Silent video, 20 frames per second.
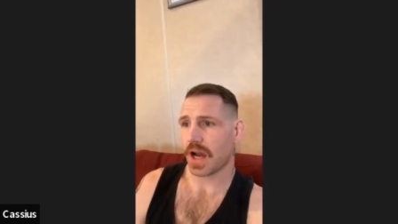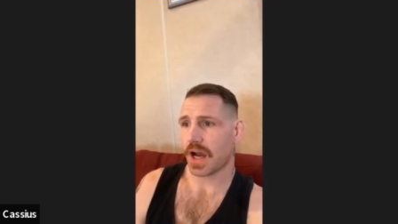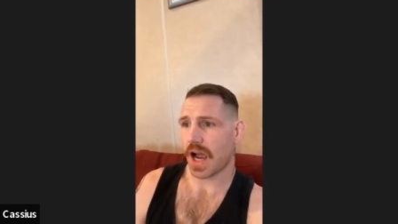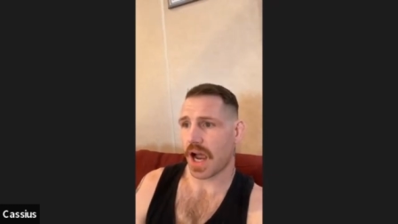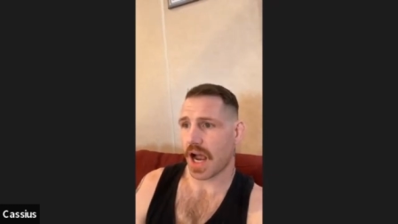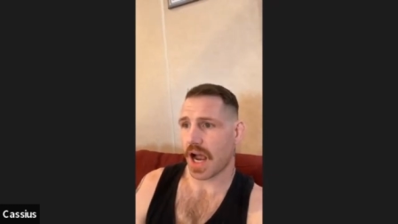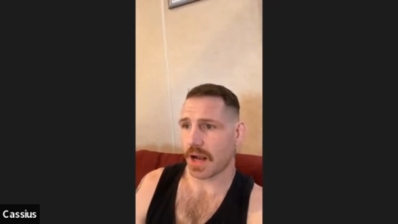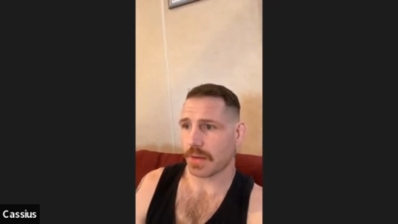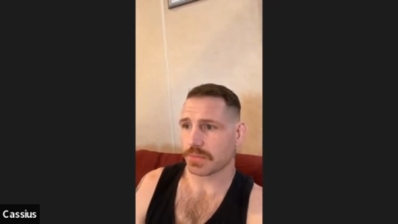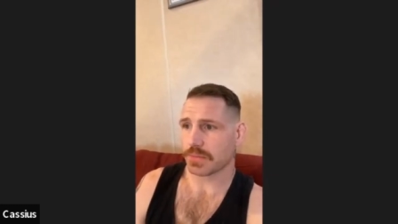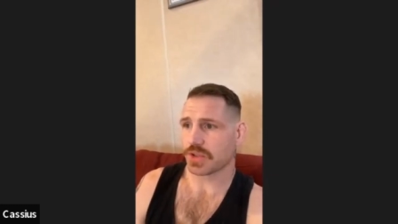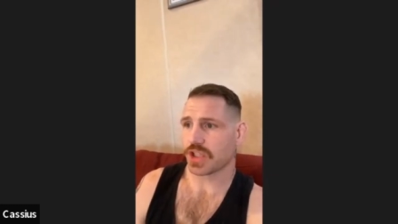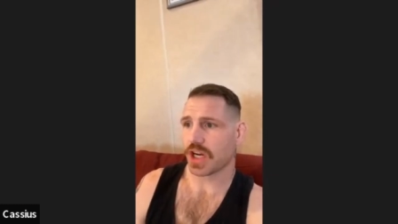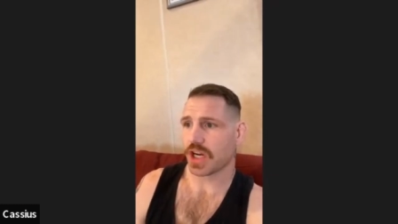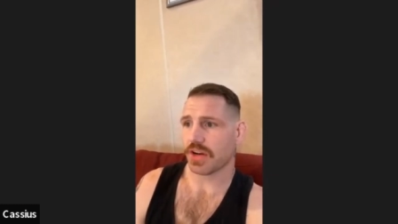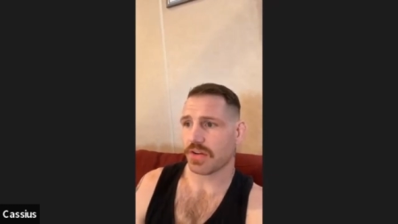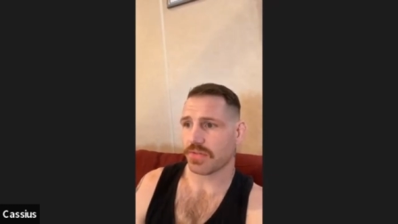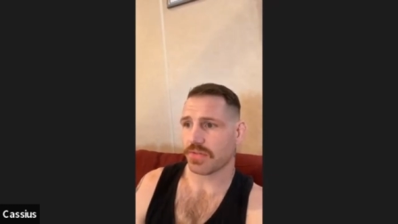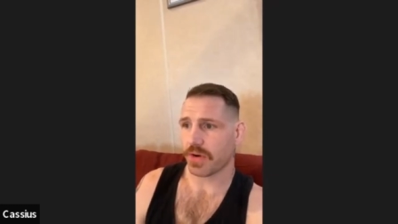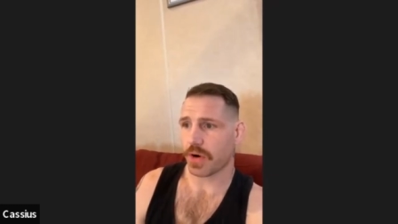I'm
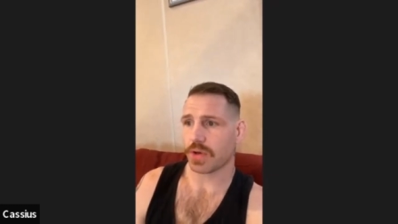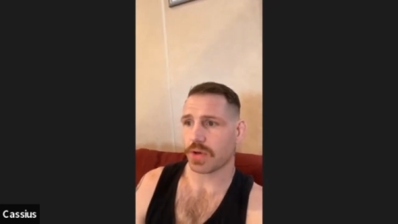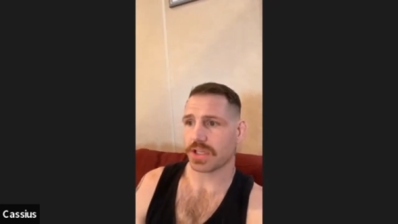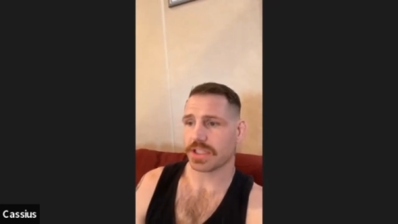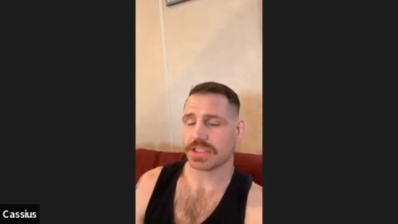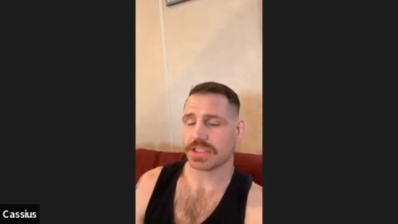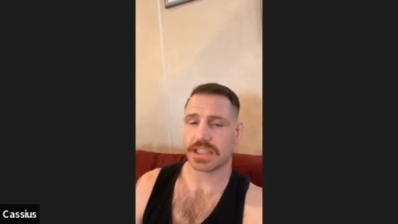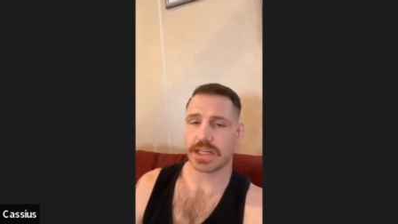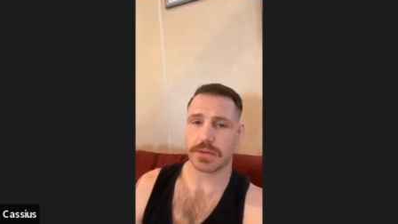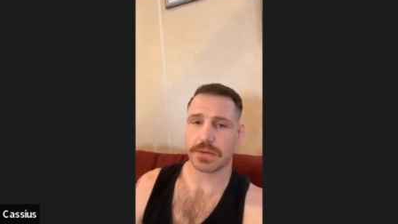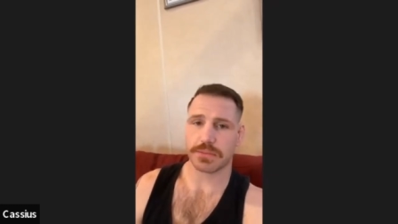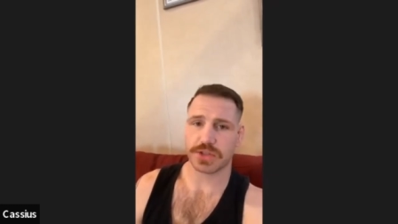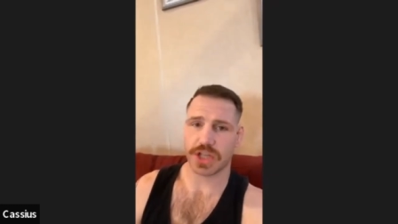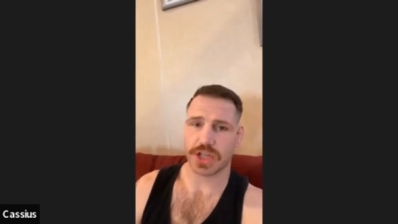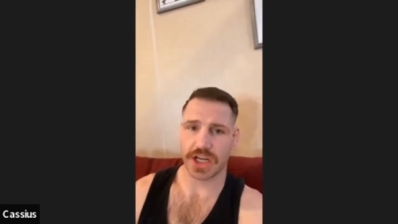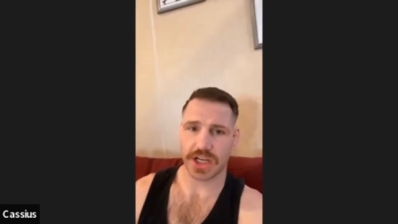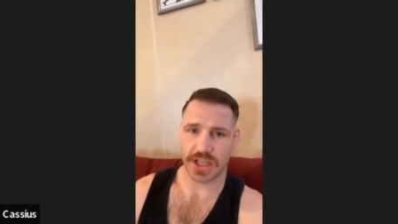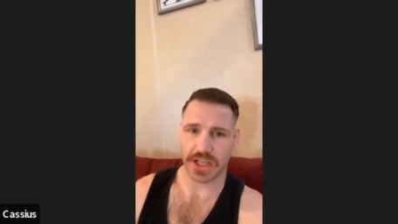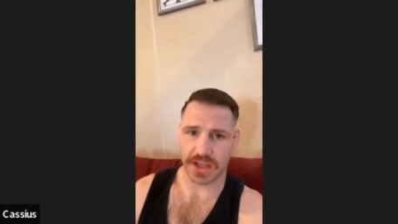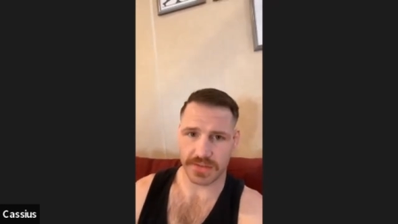trying to focus and I'm
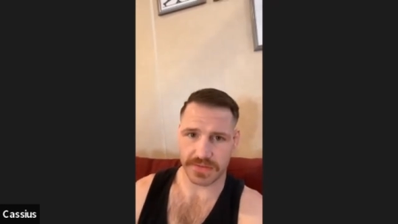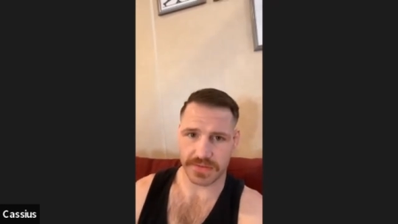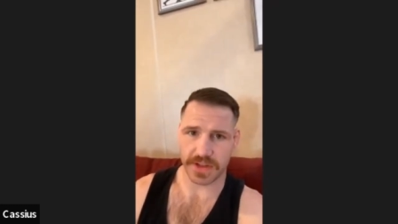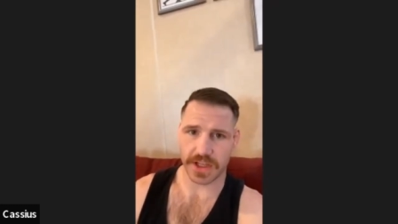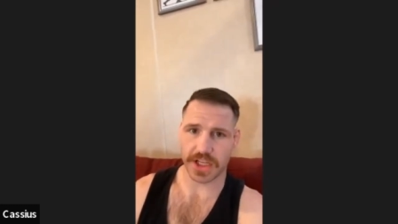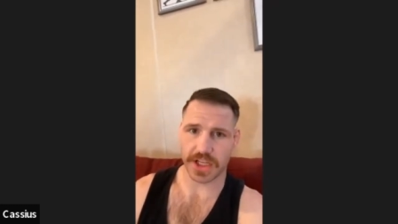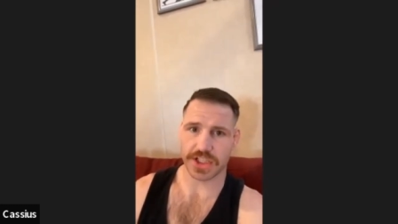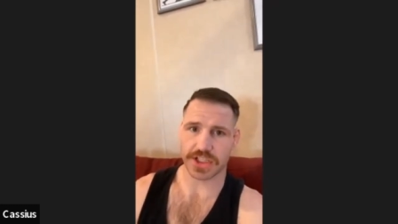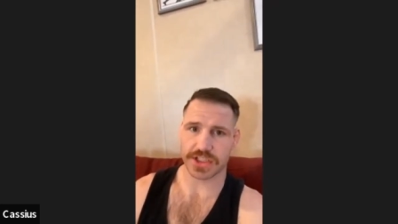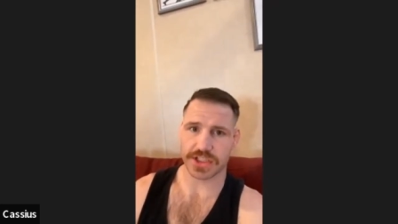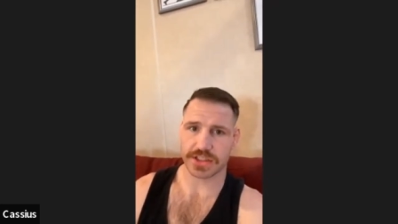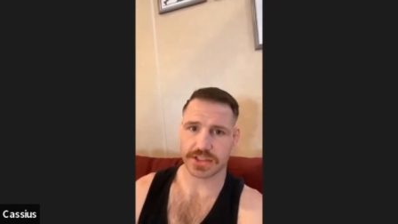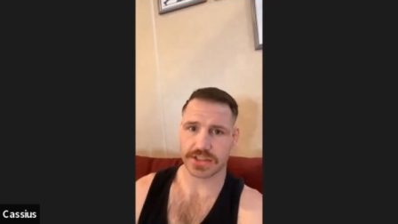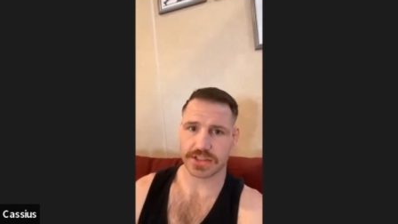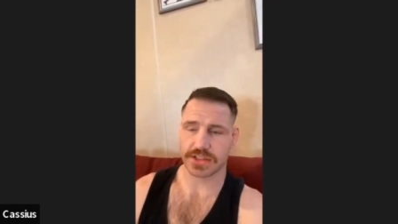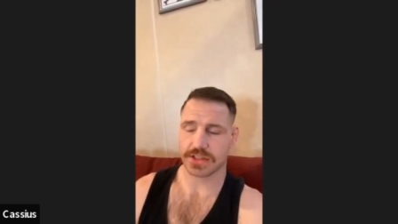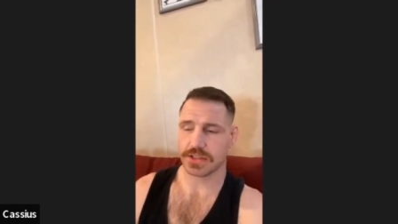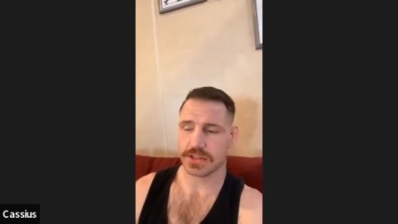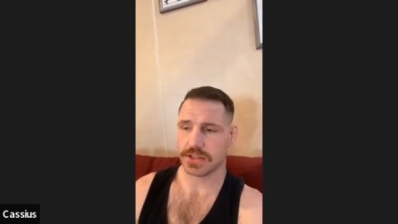trying to get finishes.